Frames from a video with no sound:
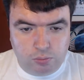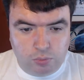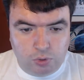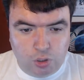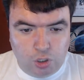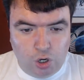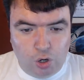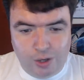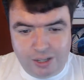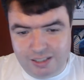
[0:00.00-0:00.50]

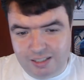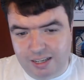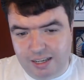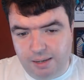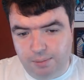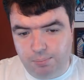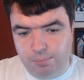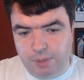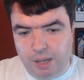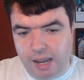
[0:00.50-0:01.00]

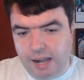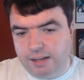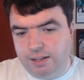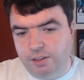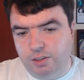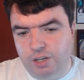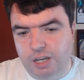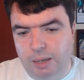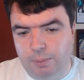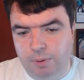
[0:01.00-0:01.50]
Currently, Hayate
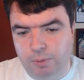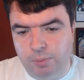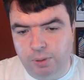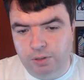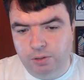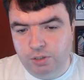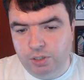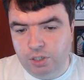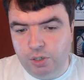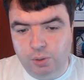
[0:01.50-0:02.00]
the Combat
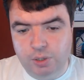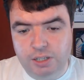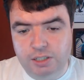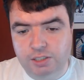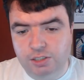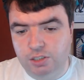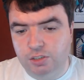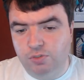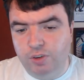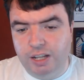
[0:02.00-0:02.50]
Butler
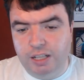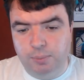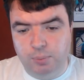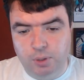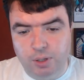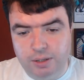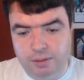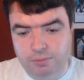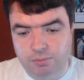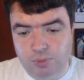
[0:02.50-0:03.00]
Cuties is available
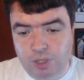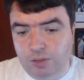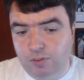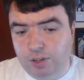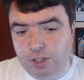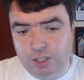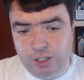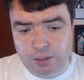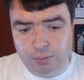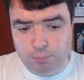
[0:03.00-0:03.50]
on
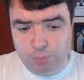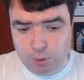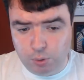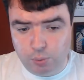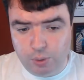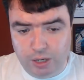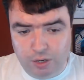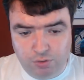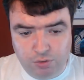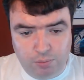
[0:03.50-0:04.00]
DVD and
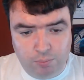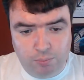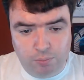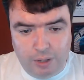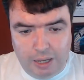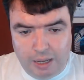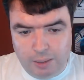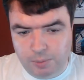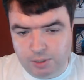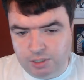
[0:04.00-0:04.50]
Blu-ray from
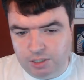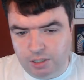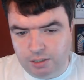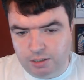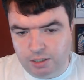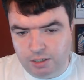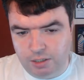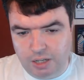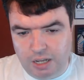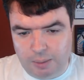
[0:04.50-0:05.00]

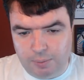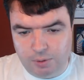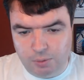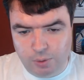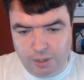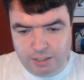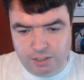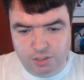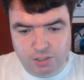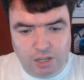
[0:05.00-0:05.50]
Amazon.com and
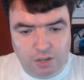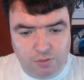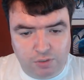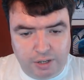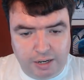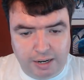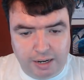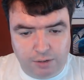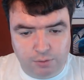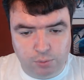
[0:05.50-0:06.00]
Right Stuff, and
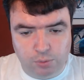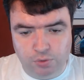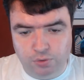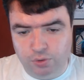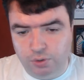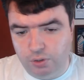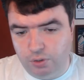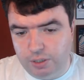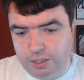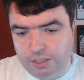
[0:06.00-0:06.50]
I have
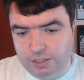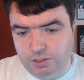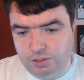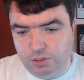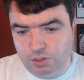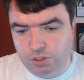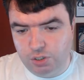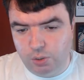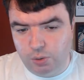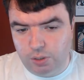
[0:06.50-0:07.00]
referral links in
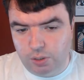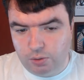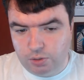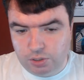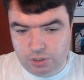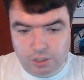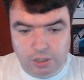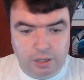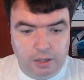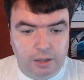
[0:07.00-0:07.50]
the show
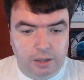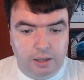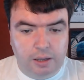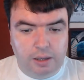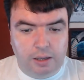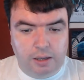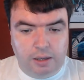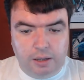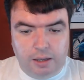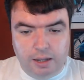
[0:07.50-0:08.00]
notes.
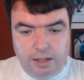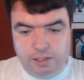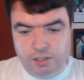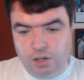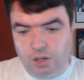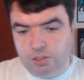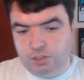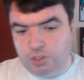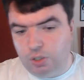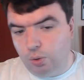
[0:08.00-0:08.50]
It's
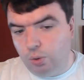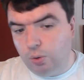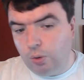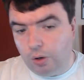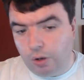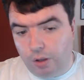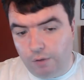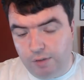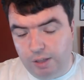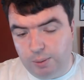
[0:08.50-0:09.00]
also
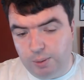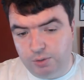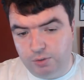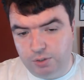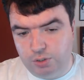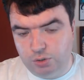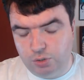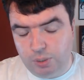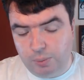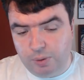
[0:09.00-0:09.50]
available for
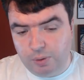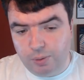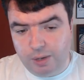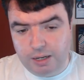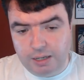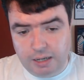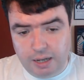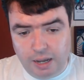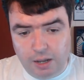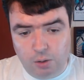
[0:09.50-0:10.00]
streaming
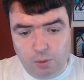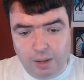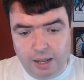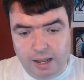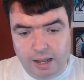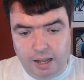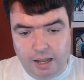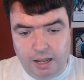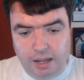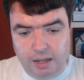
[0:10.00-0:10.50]
right now
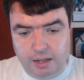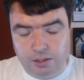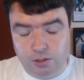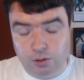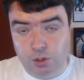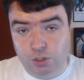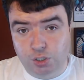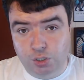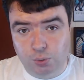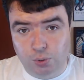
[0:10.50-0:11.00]
on
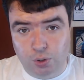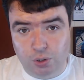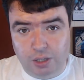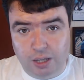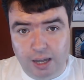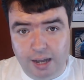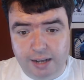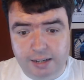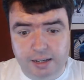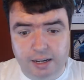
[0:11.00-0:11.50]
Crunchyroll and
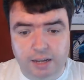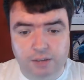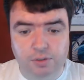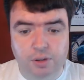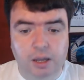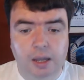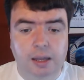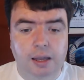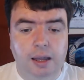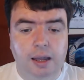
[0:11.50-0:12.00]
HiDive,
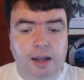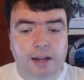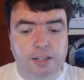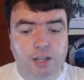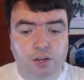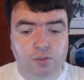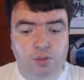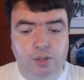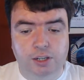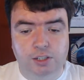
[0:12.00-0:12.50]
and
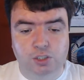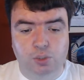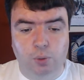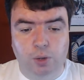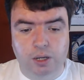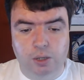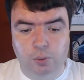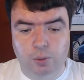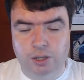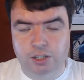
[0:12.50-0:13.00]
I'll have links to where
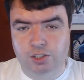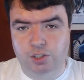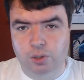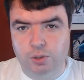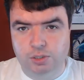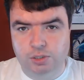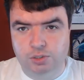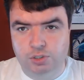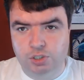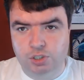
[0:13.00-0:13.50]
you can watch
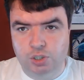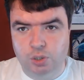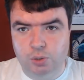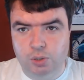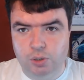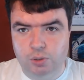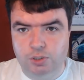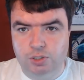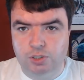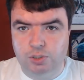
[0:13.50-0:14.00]
those in the show
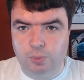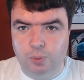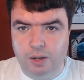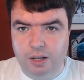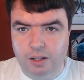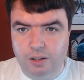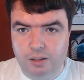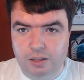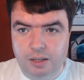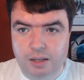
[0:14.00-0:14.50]
notes as
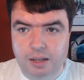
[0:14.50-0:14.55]
well.